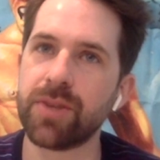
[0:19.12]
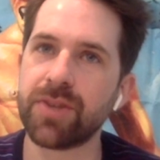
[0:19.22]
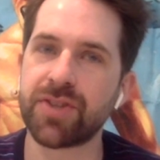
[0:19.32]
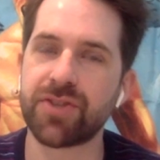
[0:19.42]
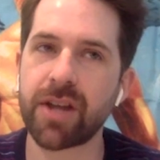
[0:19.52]
when
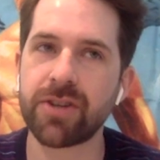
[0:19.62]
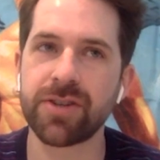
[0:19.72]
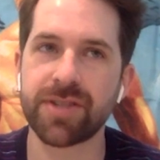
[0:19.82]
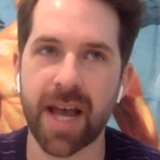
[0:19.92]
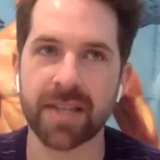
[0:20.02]

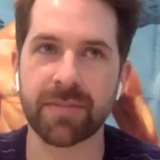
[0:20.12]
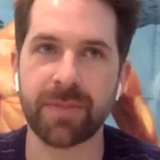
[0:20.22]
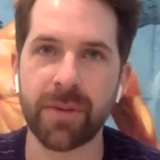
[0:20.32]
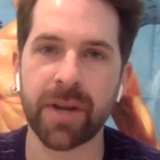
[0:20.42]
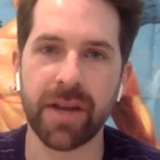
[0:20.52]
strangers ask
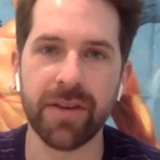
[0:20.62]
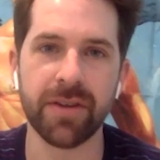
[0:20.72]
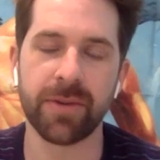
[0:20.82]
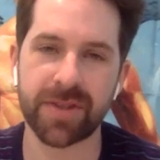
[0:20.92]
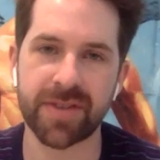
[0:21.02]
me what I
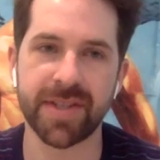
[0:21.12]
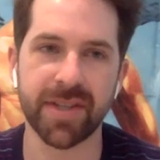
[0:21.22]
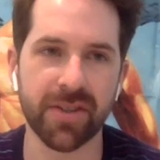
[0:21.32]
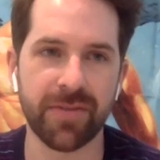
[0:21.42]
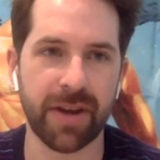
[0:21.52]
do, it's
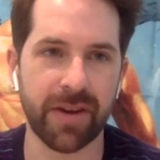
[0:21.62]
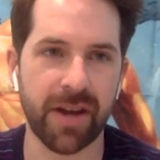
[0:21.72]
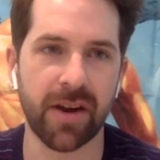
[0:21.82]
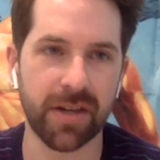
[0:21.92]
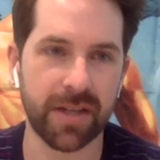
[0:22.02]
still very
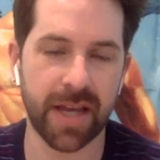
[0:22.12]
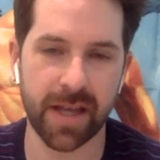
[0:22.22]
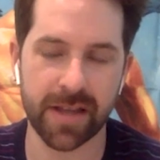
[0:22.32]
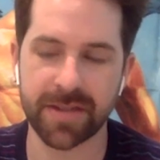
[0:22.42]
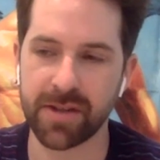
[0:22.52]
hard to
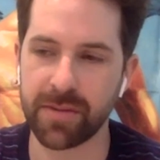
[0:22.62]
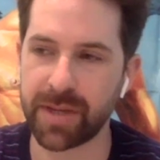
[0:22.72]
answer